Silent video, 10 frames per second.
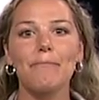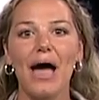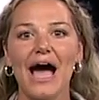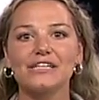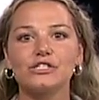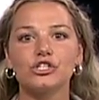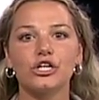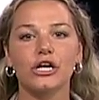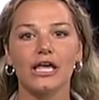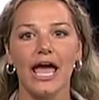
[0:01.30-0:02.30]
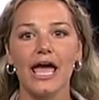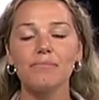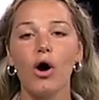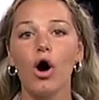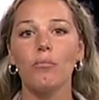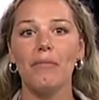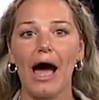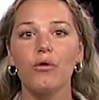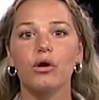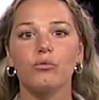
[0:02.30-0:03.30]
Pastor K. Paul
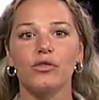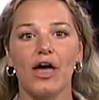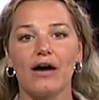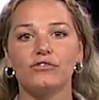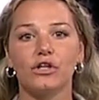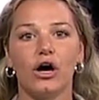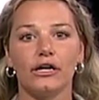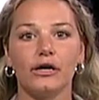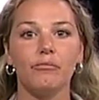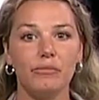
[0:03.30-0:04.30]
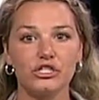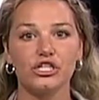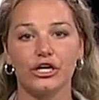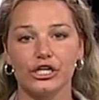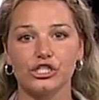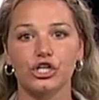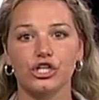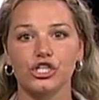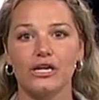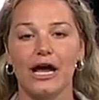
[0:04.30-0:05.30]
Maurer with Avalon Missionary
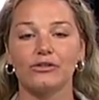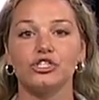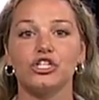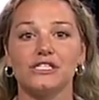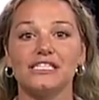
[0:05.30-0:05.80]
Church announced just